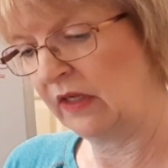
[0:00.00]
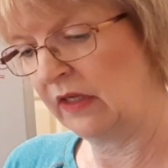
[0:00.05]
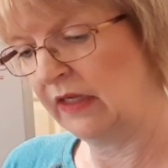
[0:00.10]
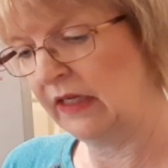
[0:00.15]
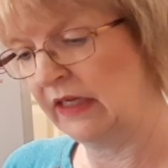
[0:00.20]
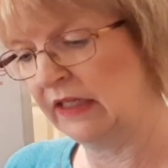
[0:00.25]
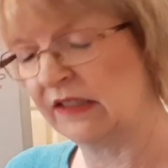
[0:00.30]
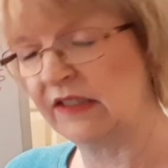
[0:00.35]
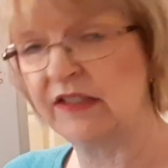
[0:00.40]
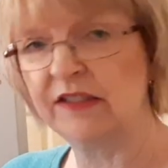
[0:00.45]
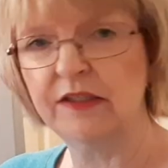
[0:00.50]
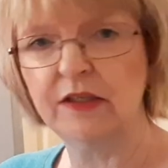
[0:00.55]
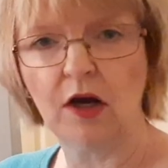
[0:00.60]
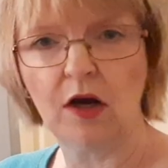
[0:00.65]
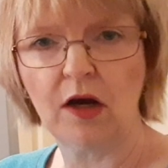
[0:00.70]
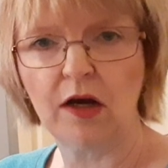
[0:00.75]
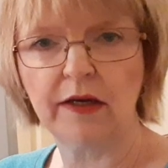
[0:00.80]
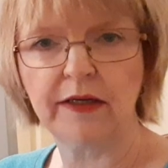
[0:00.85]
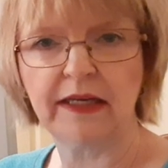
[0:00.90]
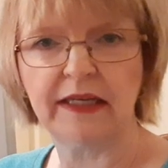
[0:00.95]
It's
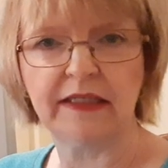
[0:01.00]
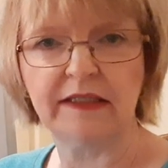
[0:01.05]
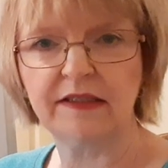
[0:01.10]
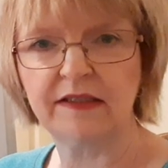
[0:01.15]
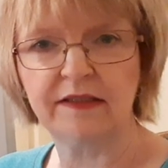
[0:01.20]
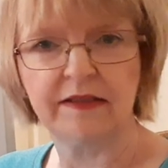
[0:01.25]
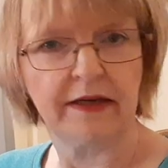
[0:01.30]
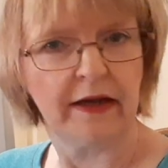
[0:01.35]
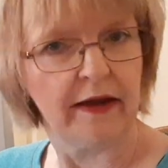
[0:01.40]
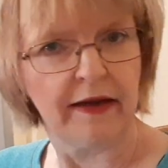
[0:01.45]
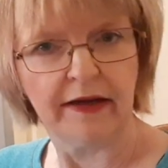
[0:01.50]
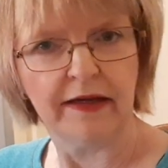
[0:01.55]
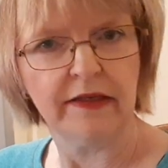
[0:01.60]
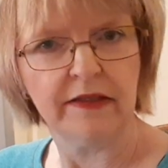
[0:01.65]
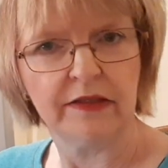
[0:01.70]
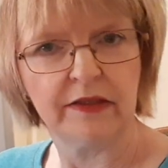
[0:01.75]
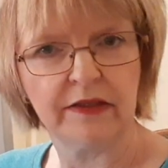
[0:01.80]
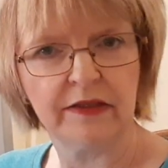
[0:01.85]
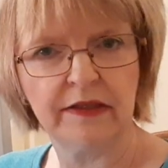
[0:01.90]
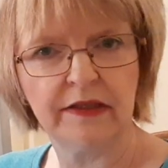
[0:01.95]
not a
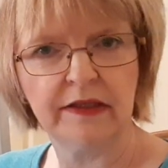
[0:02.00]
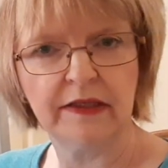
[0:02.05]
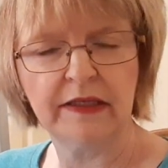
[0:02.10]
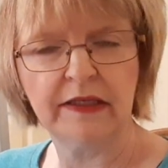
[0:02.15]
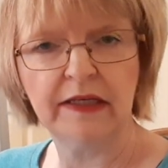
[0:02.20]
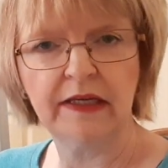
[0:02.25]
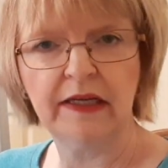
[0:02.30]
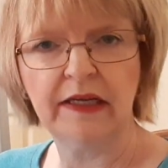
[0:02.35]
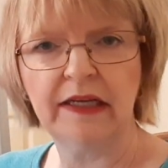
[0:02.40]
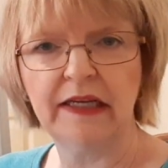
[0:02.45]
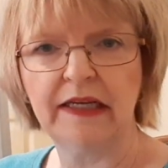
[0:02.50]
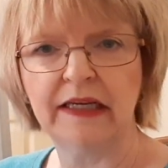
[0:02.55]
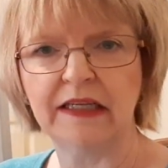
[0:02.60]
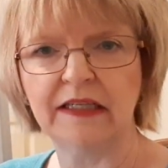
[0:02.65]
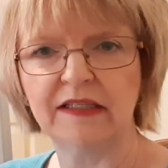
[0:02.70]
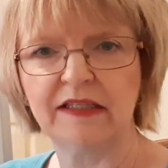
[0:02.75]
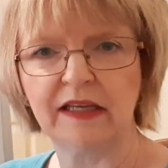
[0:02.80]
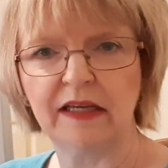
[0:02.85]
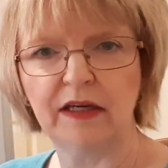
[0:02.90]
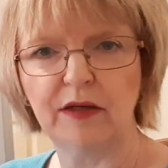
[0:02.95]
state.
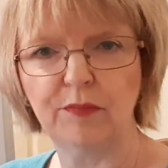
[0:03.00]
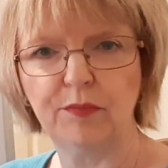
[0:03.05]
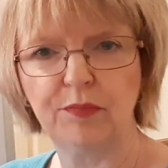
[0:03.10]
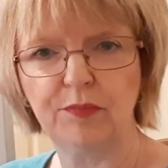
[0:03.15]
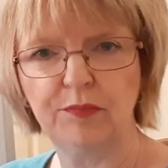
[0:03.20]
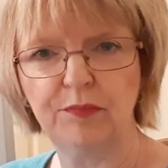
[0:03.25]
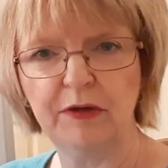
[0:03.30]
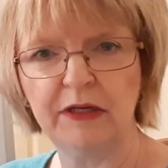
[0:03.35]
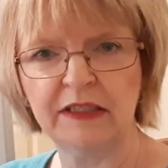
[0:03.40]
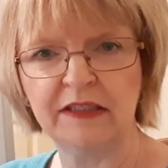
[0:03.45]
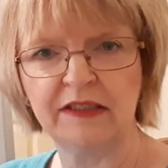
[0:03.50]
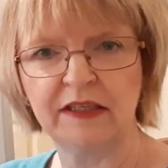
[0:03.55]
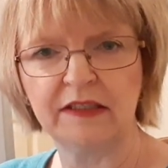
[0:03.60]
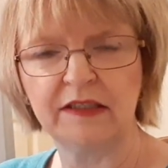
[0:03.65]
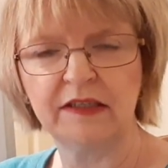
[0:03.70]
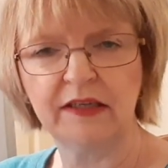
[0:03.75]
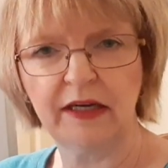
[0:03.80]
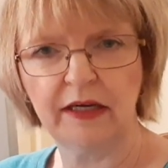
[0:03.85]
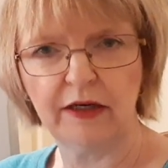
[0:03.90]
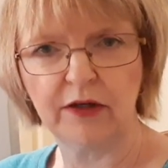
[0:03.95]
It's a
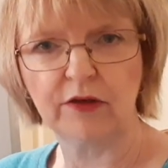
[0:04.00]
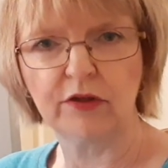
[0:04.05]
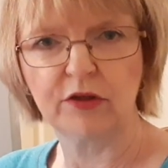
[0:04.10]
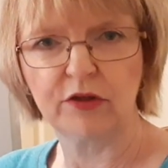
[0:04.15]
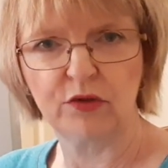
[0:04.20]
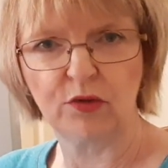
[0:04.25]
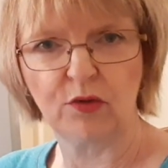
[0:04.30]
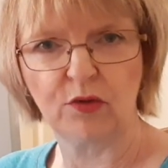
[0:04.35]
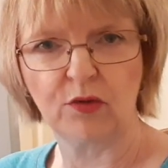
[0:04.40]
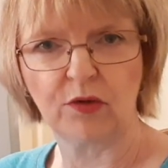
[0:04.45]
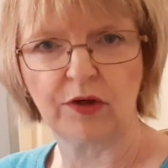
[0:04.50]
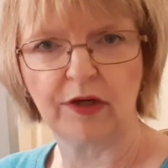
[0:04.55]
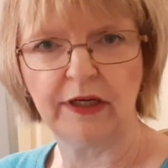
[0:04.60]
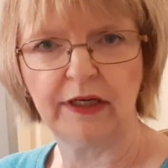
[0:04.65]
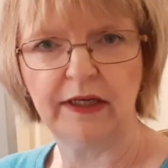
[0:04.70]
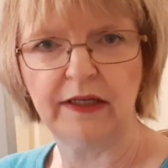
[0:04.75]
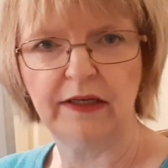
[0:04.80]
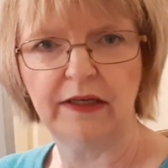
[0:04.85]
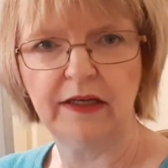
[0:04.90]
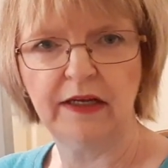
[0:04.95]

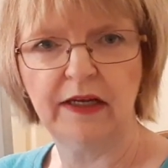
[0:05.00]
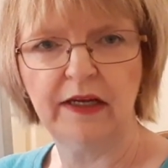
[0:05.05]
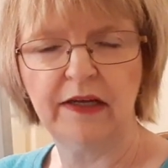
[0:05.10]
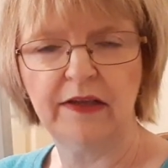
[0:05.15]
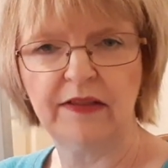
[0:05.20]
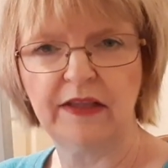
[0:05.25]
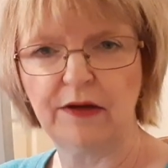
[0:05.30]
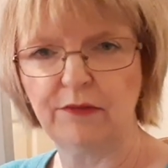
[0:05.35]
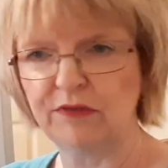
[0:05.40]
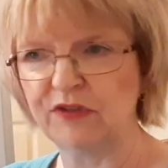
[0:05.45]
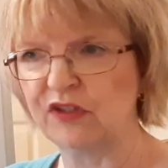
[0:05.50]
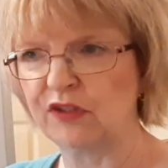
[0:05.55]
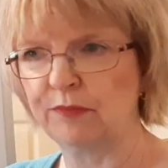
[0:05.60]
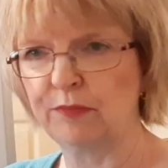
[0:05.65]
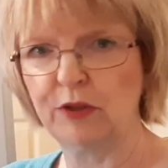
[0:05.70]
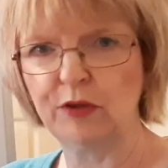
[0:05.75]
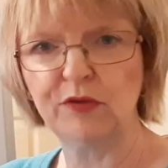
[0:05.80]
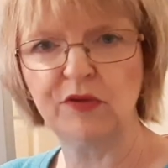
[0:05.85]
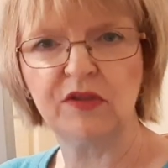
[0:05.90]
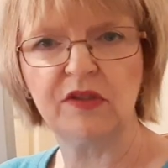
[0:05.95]
territory that was
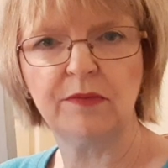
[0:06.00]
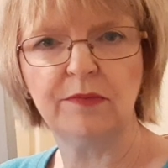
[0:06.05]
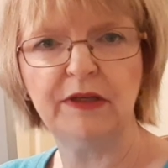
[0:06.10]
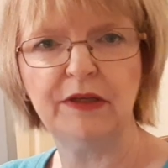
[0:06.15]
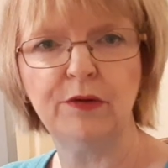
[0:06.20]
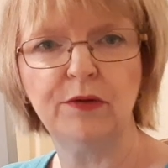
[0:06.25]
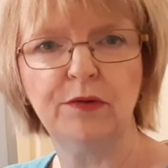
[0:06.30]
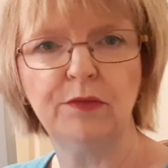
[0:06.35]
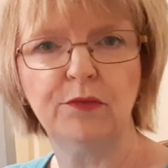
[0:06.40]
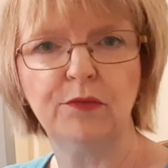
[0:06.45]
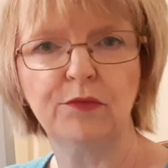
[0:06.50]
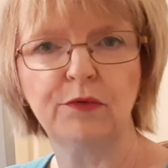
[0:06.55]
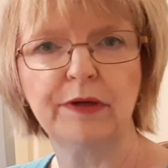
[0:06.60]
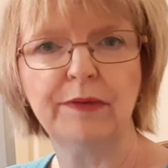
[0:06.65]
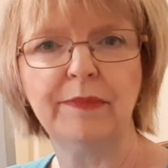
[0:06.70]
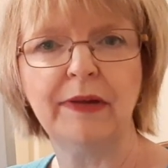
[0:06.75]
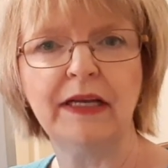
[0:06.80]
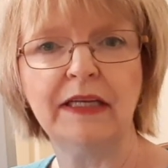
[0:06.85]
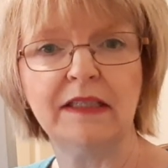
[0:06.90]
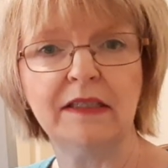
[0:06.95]
supposed to
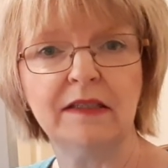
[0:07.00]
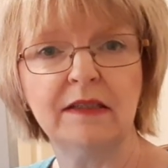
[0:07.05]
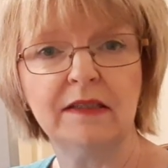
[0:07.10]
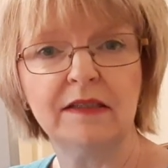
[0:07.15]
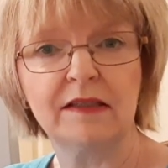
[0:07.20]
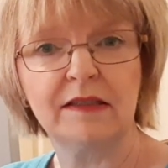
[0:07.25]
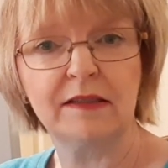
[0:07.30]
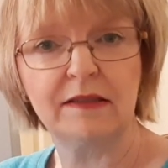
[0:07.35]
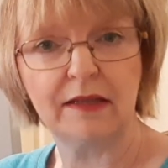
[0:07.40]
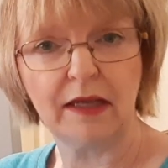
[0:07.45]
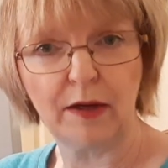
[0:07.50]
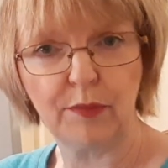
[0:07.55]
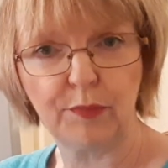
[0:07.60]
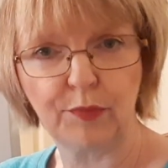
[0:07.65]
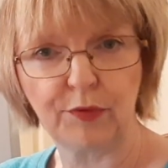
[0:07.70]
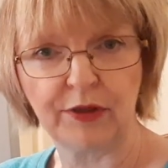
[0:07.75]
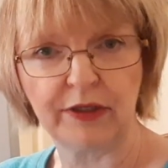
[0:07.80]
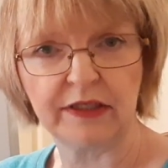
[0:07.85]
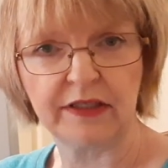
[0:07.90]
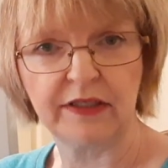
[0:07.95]
remain
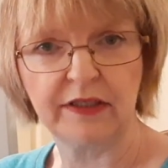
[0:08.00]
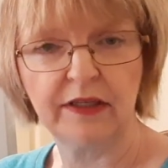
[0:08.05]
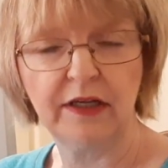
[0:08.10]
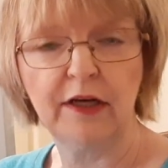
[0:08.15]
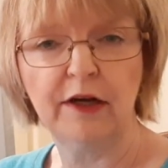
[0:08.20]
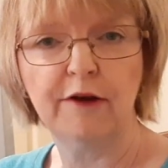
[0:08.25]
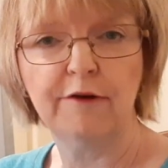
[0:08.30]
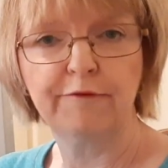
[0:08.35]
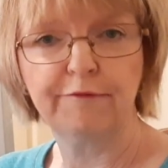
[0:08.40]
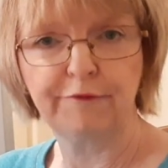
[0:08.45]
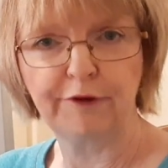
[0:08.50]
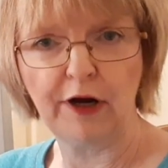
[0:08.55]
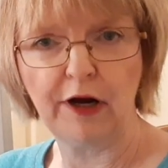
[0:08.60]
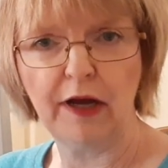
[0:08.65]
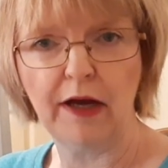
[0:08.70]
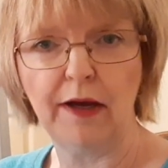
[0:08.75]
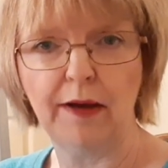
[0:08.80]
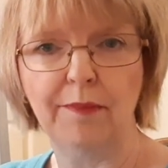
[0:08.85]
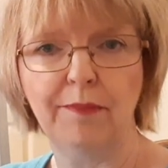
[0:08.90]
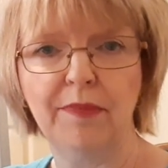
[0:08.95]
separate
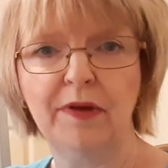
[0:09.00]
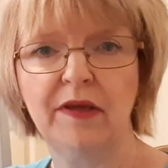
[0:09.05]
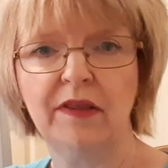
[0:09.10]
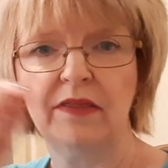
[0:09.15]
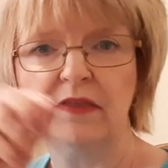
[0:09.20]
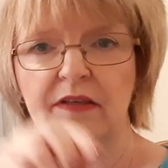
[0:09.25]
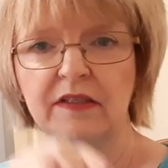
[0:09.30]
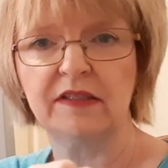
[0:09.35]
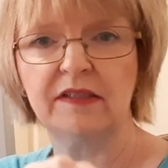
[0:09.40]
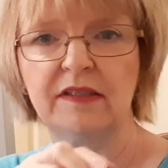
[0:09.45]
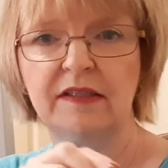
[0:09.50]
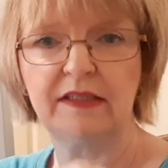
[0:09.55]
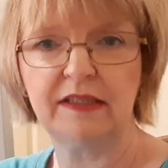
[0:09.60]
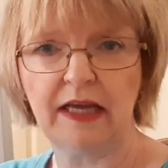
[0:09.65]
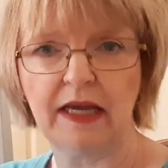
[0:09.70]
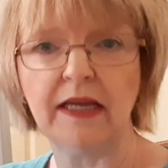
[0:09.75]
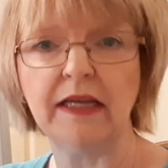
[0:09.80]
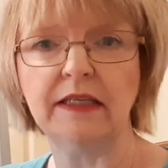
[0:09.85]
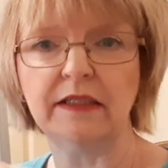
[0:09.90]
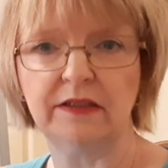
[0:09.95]
from the
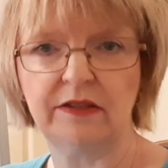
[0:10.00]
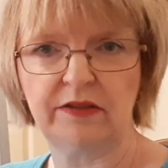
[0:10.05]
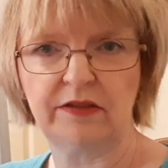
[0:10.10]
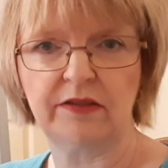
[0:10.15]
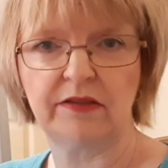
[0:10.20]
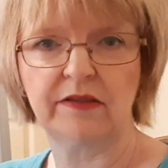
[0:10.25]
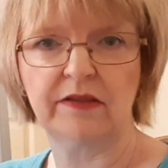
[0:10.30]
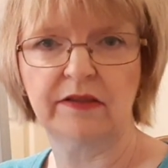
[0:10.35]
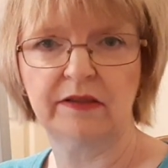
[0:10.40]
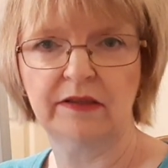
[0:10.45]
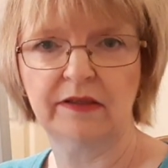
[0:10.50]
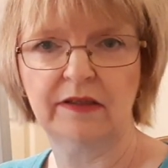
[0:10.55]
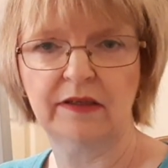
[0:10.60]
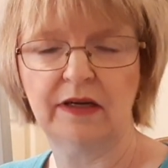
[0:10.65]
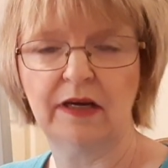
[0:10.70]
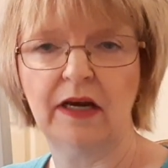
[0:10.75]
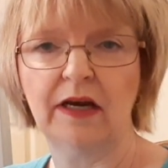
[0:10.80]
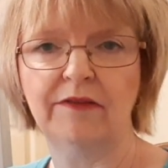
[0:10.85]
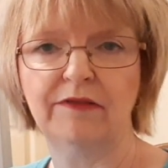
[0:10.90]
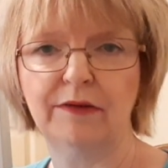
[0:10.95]
states
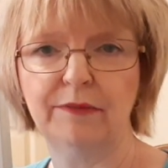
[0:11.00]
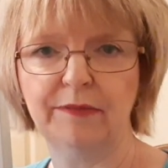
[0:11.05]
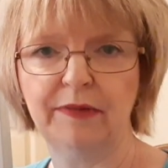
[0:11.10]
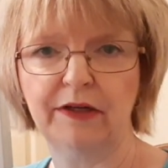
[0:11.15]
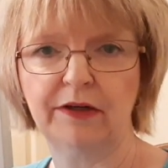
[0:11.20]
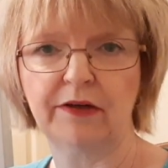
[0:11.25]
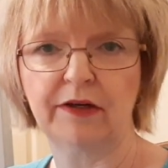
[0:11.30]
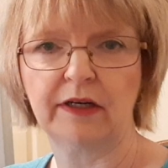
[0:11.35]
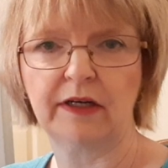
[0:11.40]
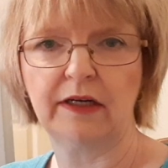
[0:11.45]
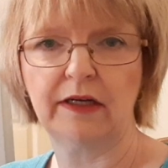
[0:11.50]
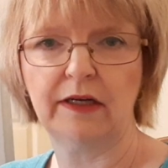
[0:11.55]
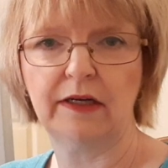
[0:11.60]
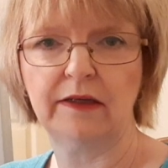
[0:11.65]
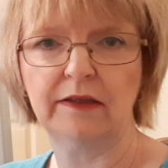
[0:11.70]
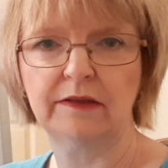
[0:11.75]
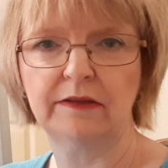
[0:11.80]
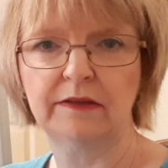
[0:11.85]
of America.